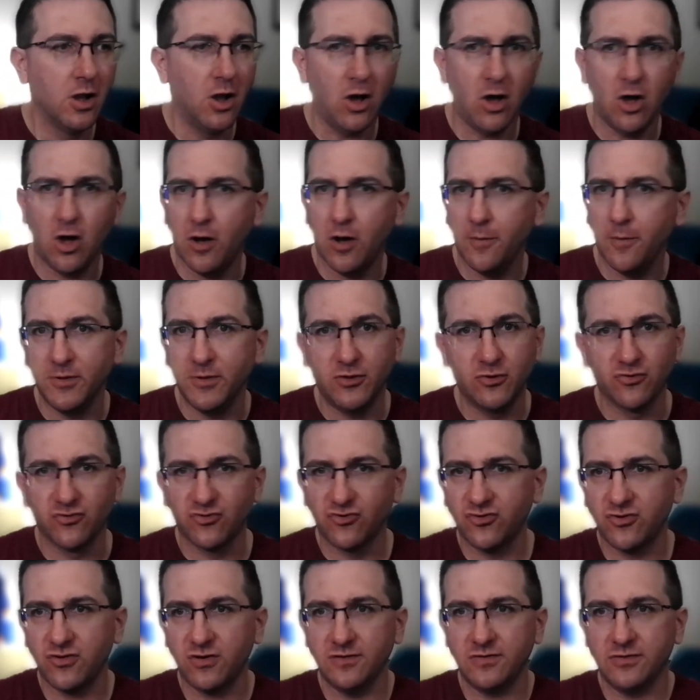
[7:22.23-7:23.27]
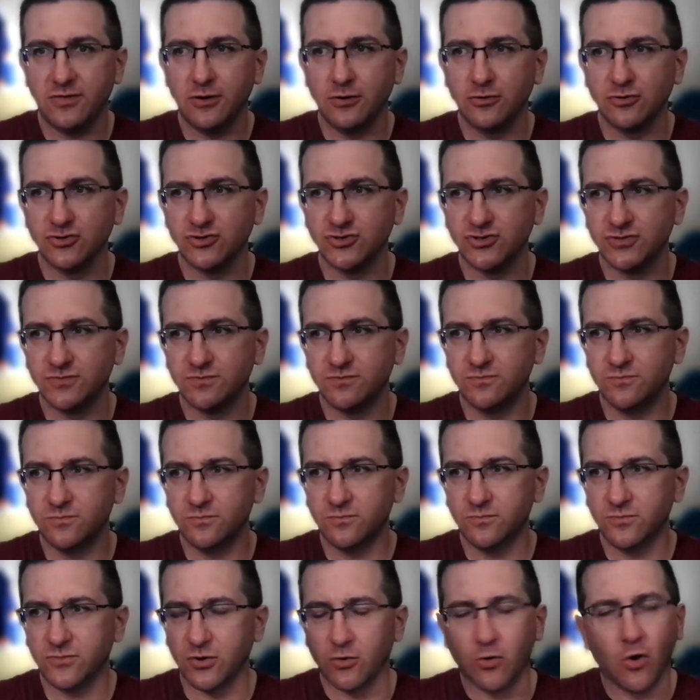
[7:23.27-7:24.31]
uh, but there's there's
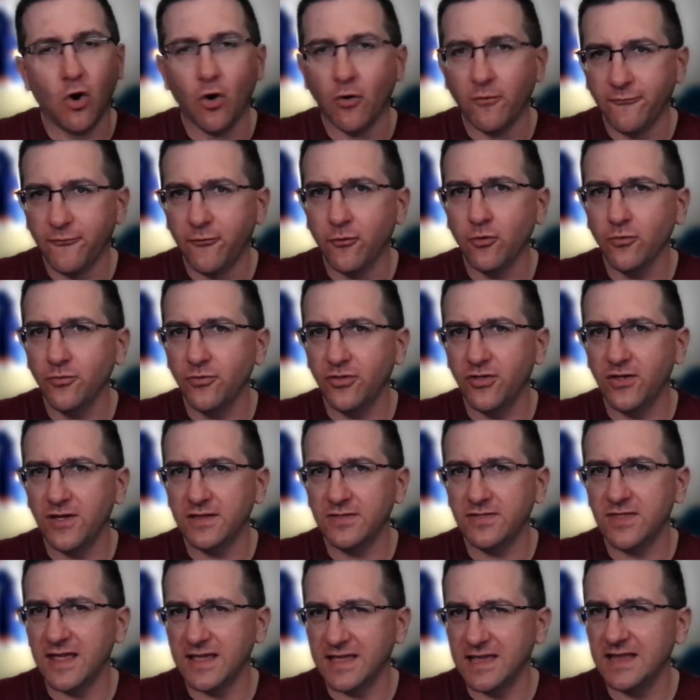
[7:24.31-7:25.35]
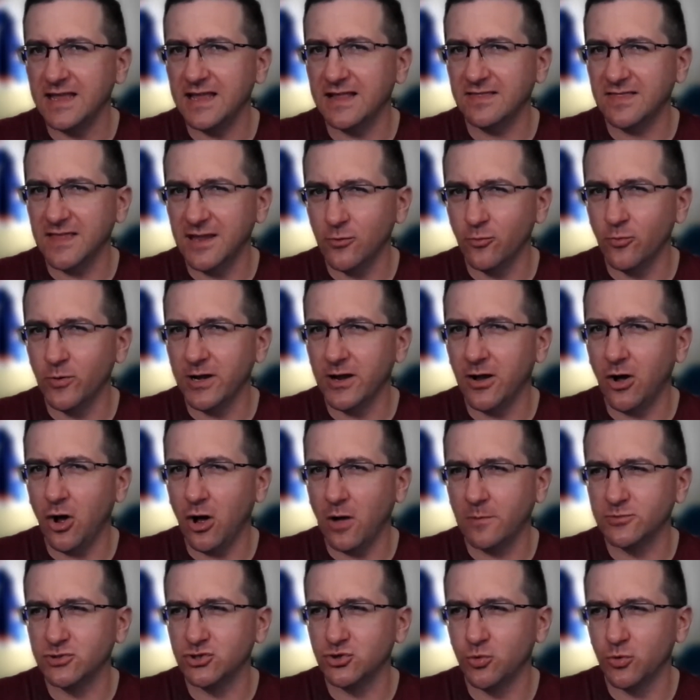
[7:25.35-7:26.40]
they're hopeful that they can get the arena
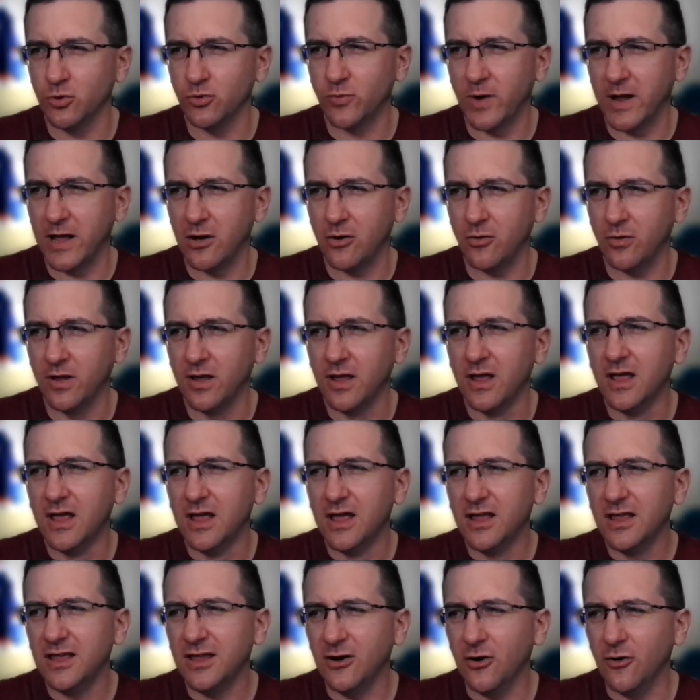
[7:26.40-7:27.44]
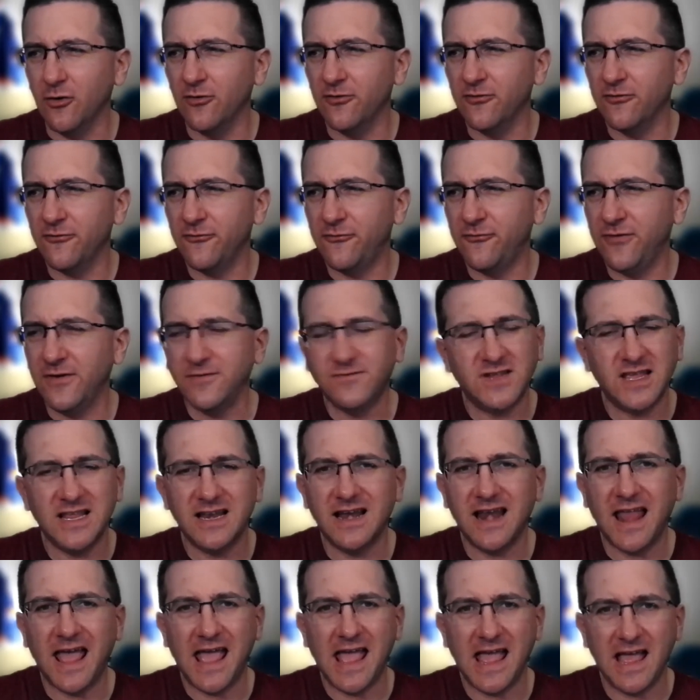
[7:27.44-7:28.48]
up to around you know 15
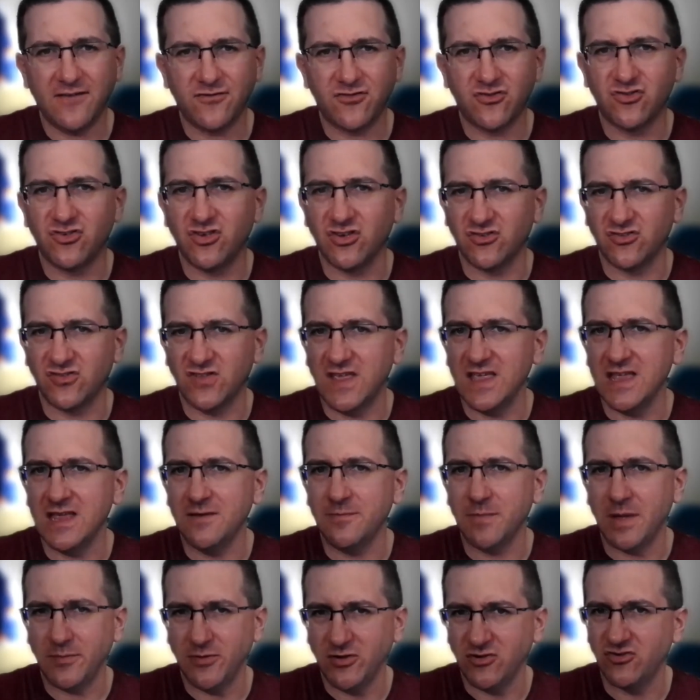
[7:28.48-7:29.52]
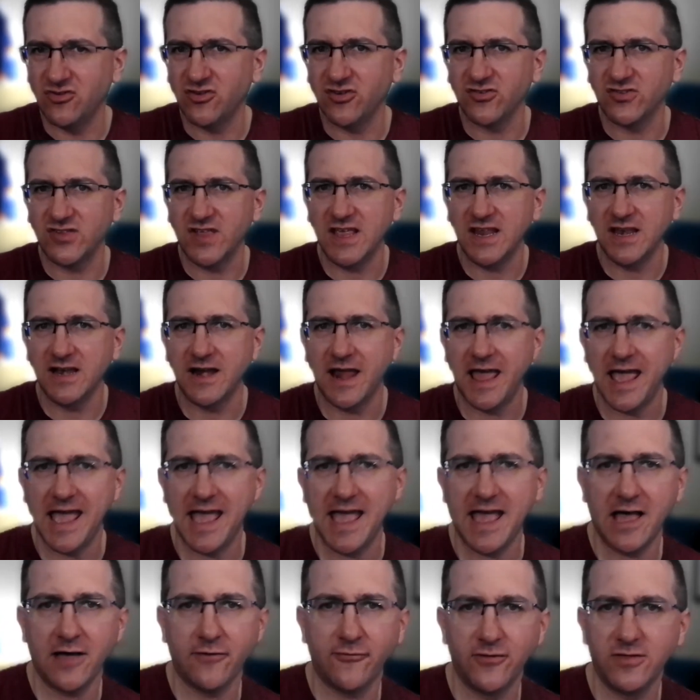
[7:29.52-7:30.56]
and a half 16 maybe 16 and a
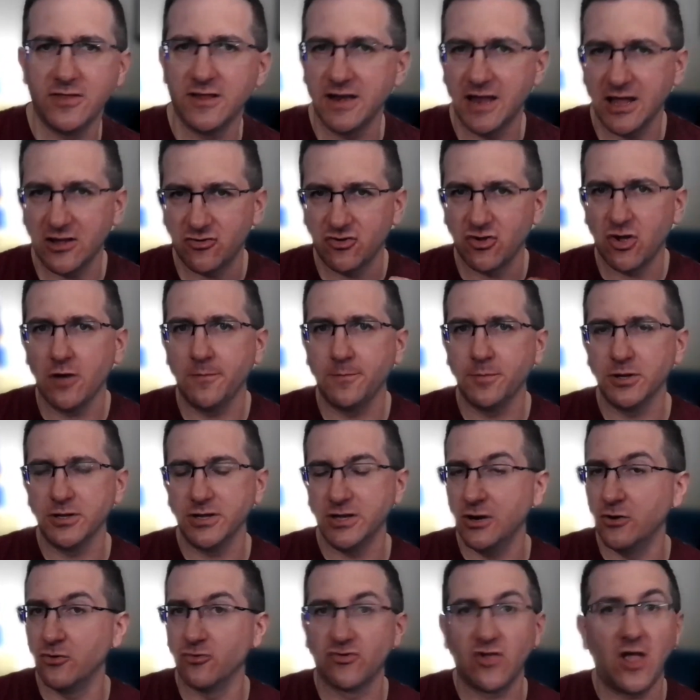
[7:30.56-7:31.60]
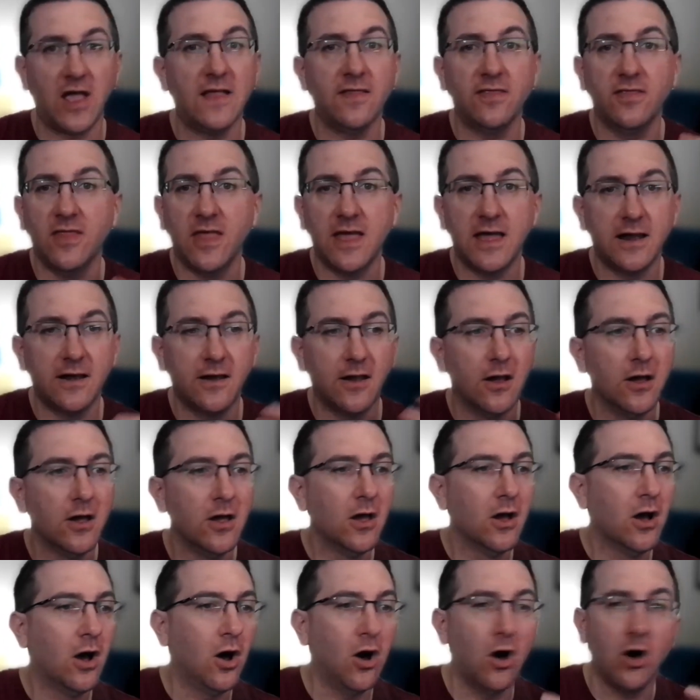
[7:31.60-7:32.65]
half in the next couple of years and then
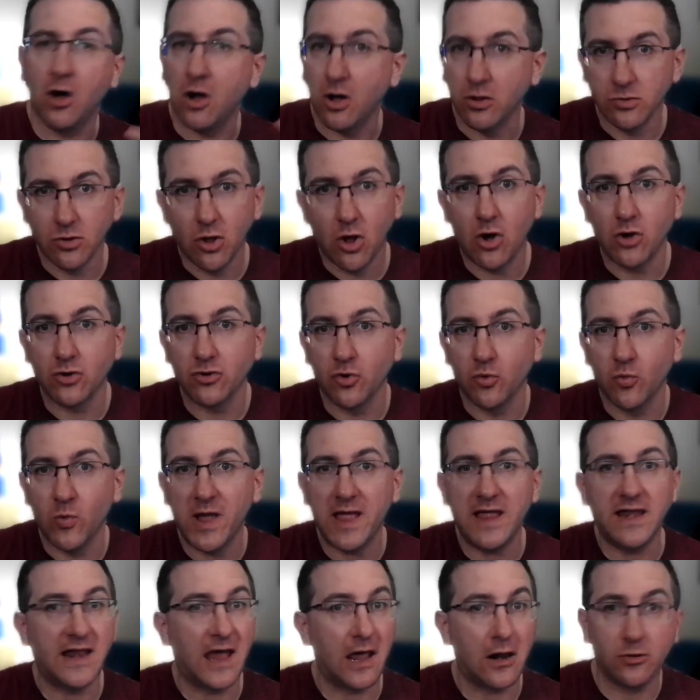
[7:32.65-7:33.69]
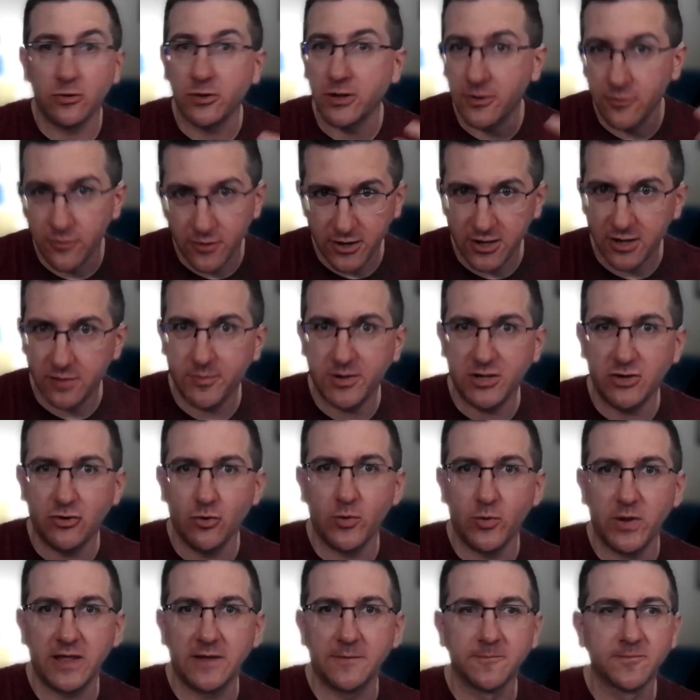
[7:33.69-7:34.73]
uh, along the way not only are they going to be
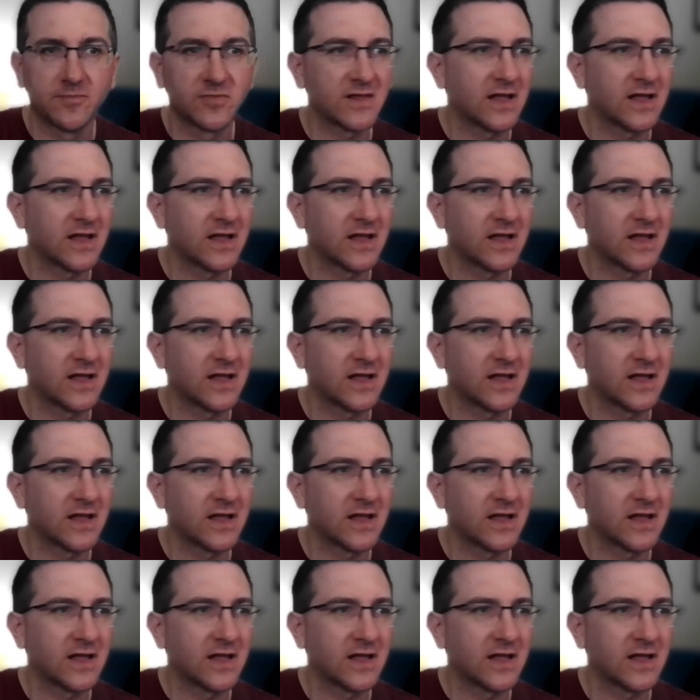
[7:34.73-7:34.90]
doing